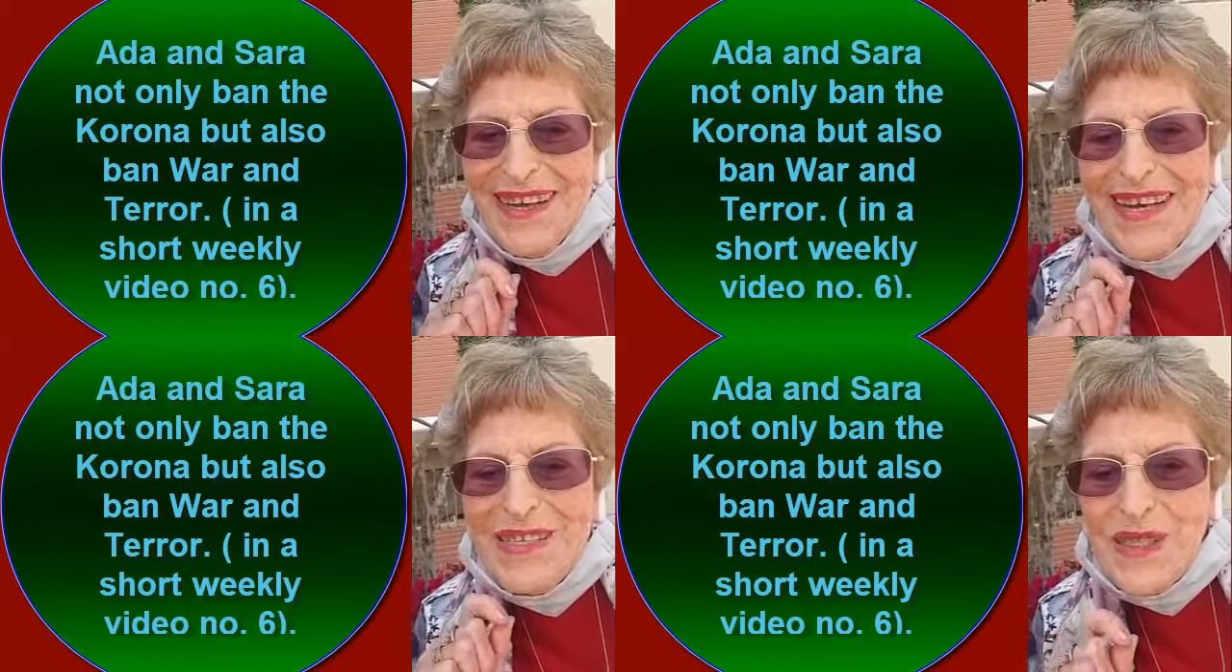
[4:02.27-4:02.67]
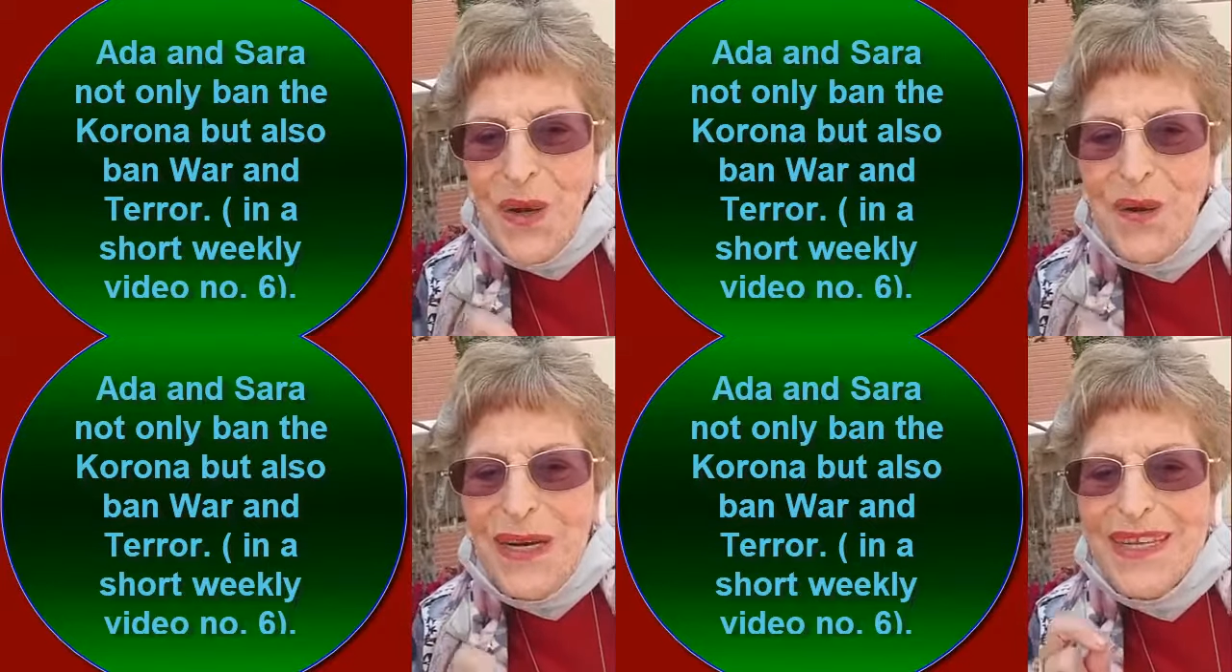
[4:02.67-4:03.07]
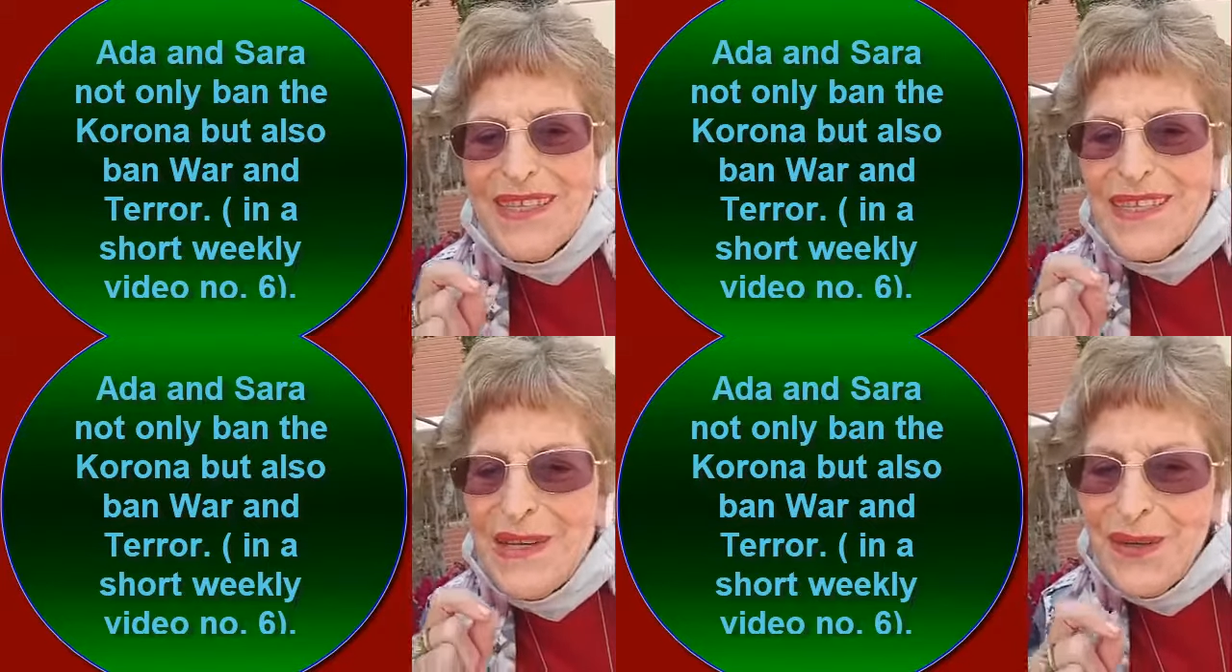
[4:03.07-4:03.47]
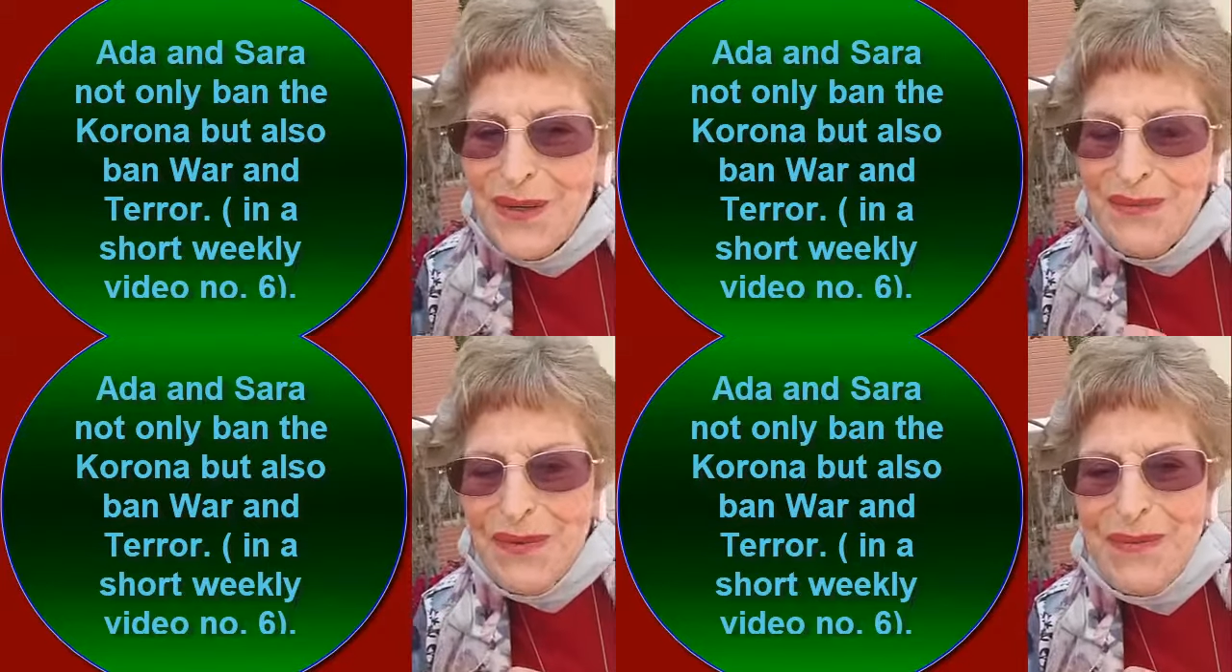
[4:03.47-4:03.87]
So let us
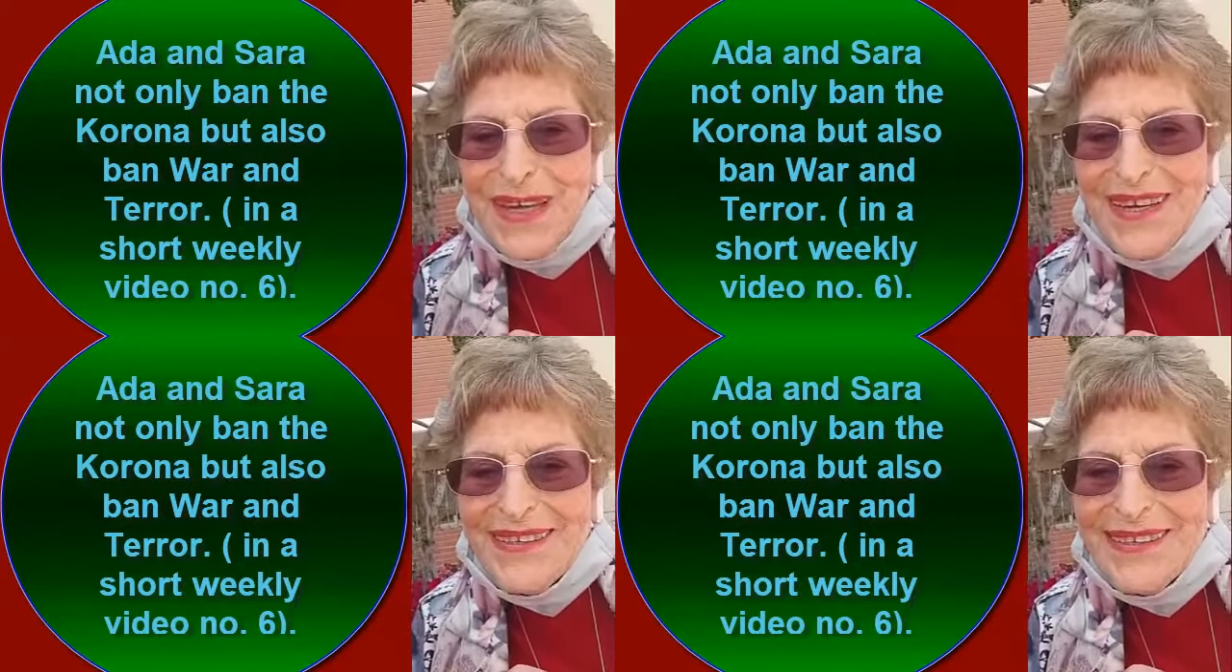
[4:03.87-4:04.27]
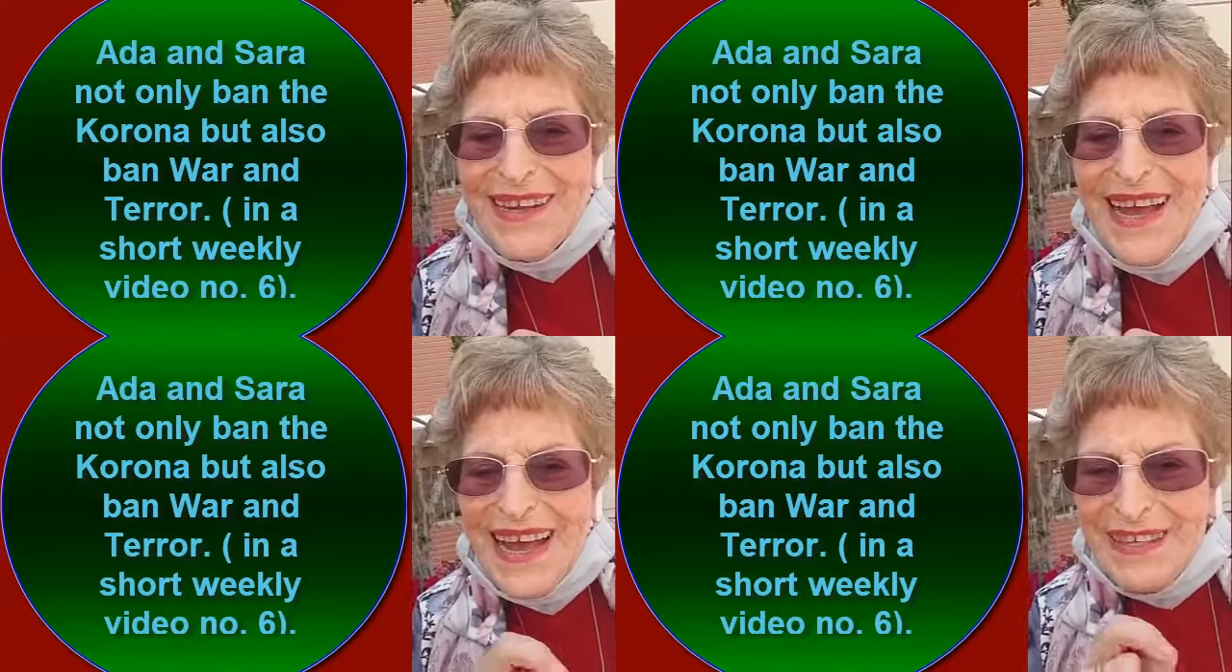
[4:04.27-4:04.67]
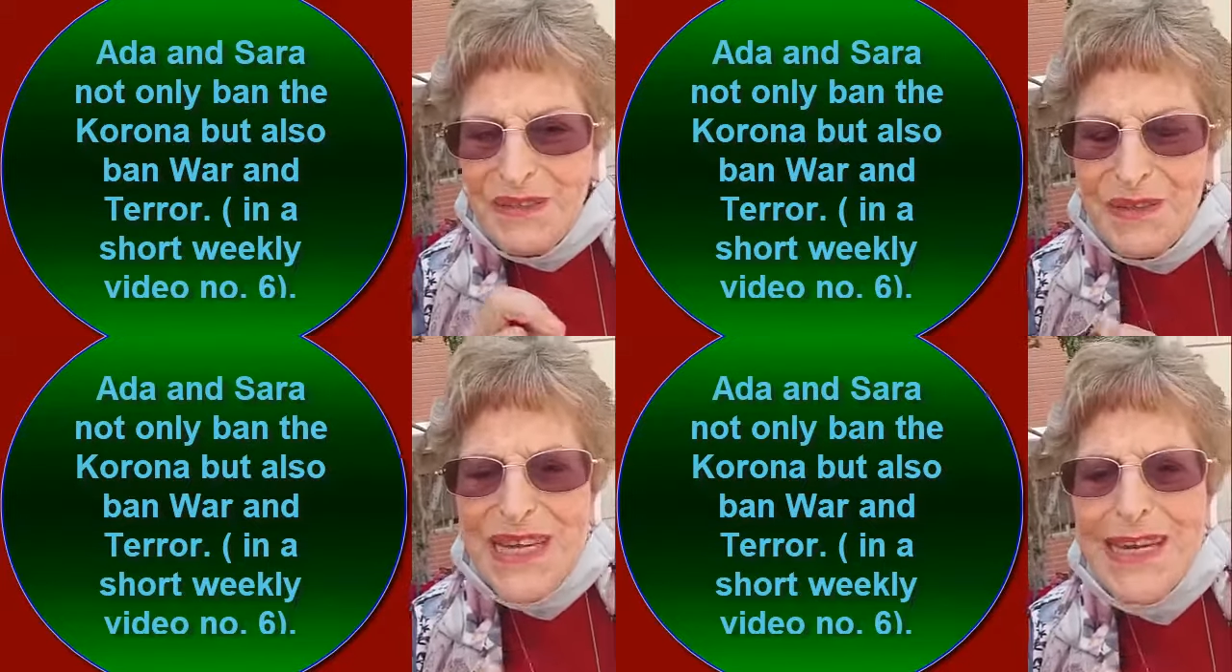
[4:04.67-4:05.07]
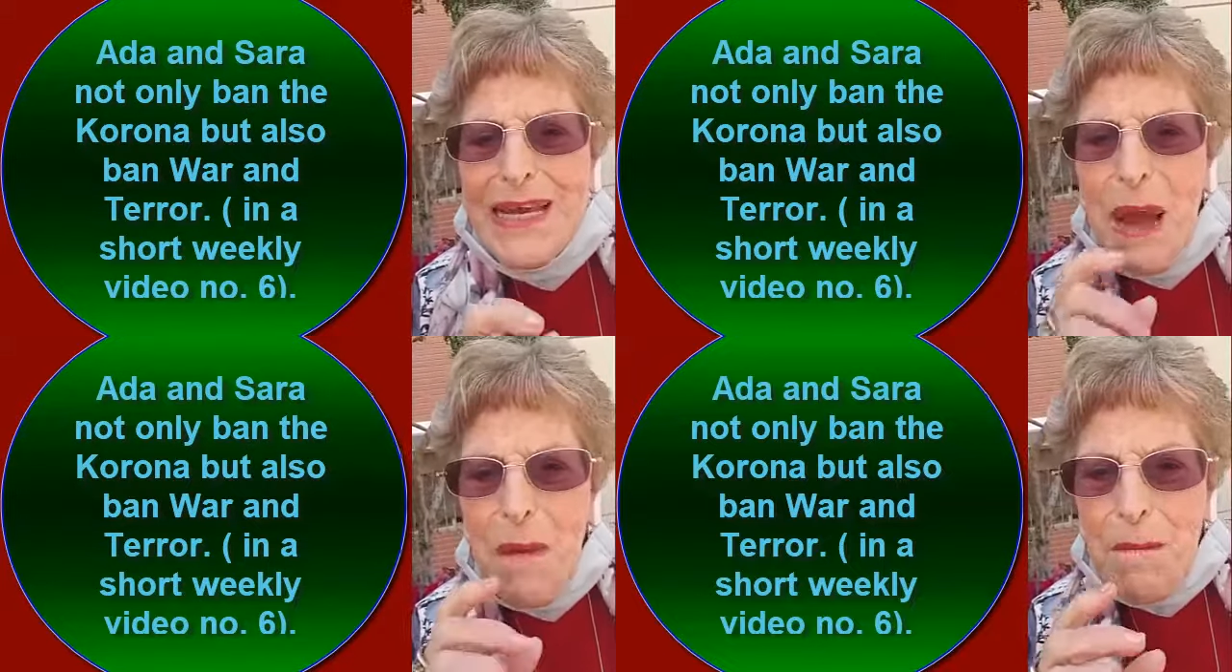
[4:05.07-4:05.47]
learn from that and really
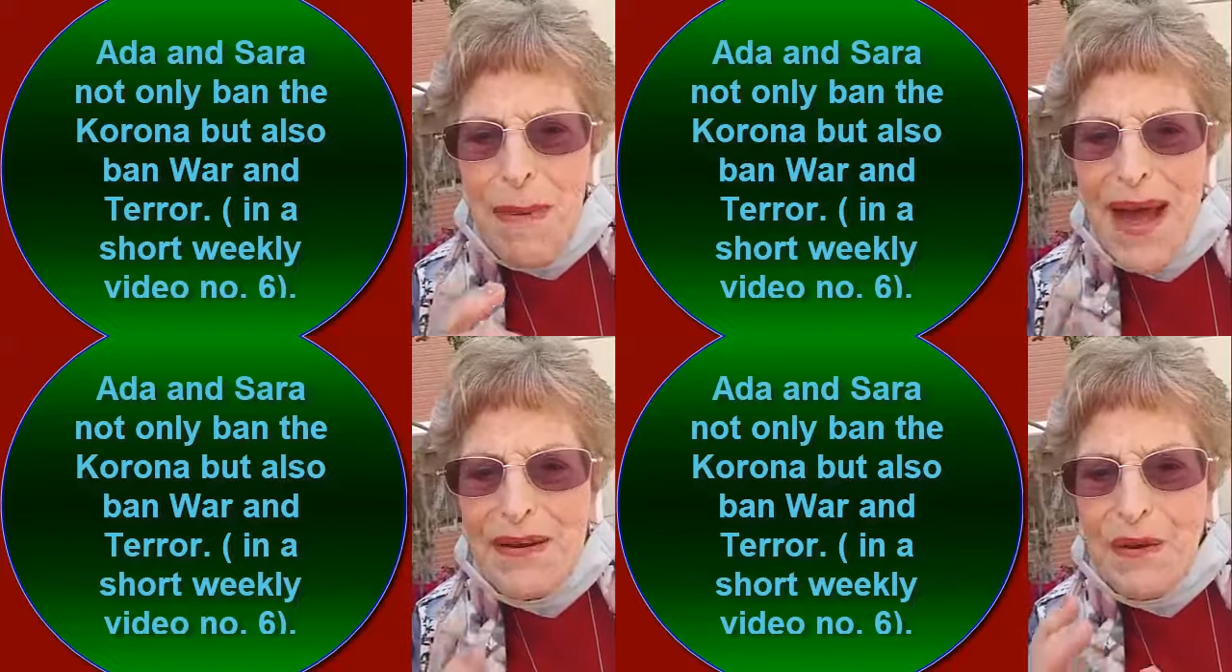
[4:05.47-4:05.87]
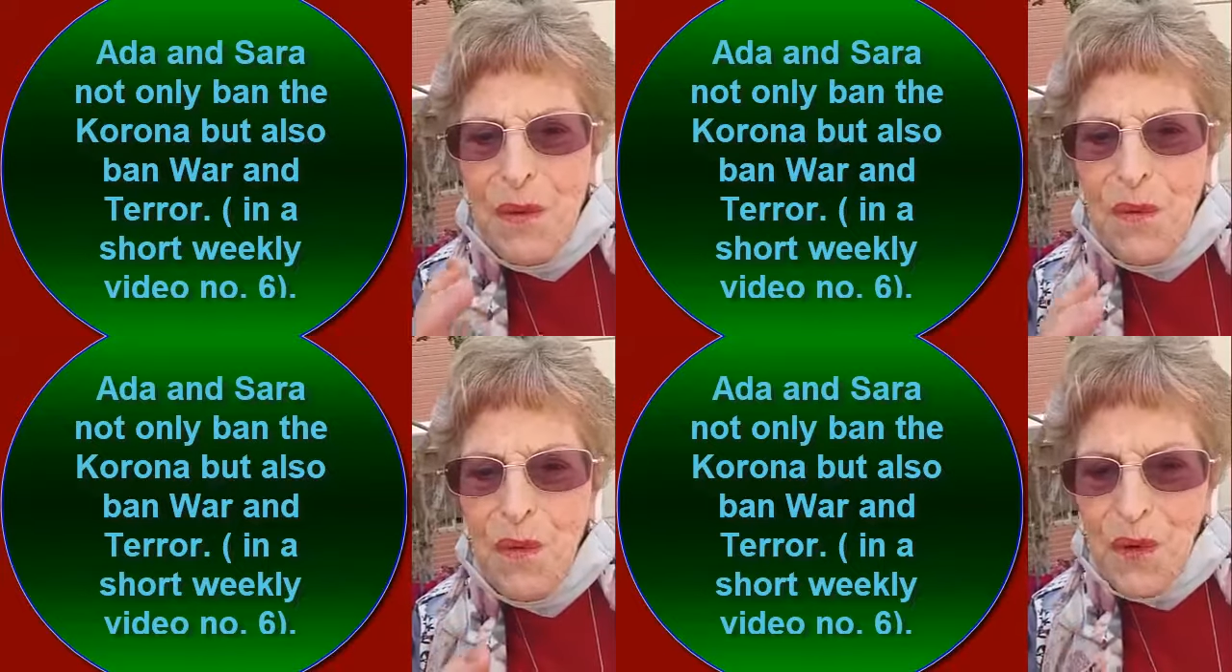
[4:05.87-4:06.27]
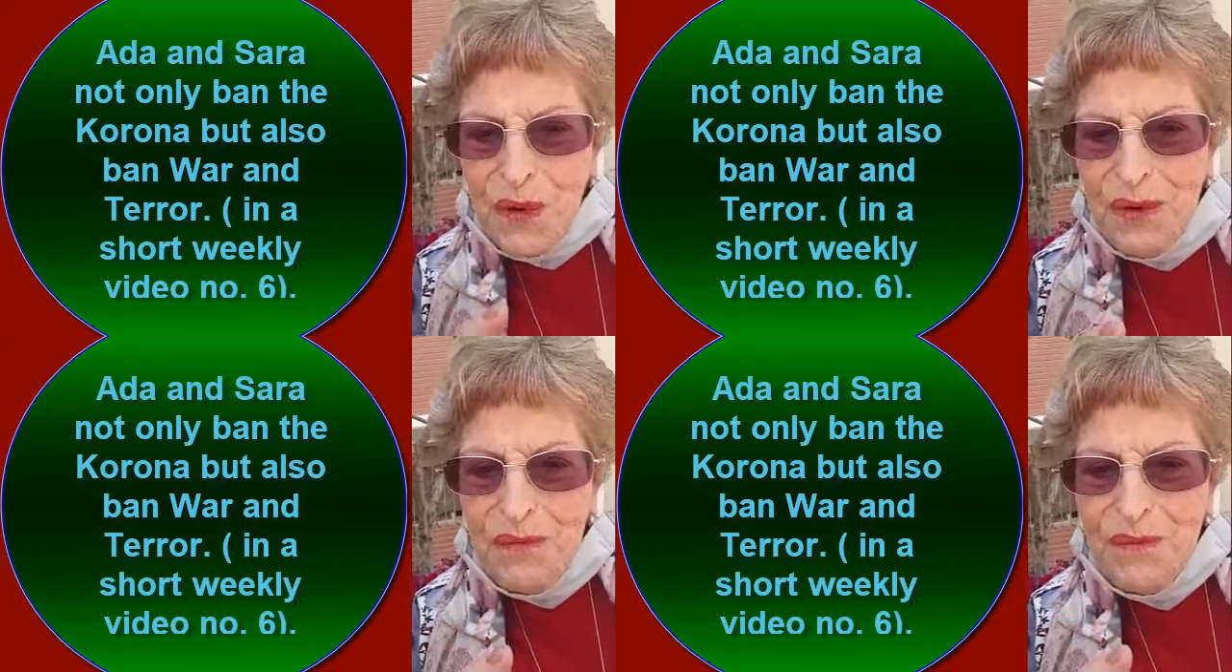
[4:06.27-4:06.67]
ban war.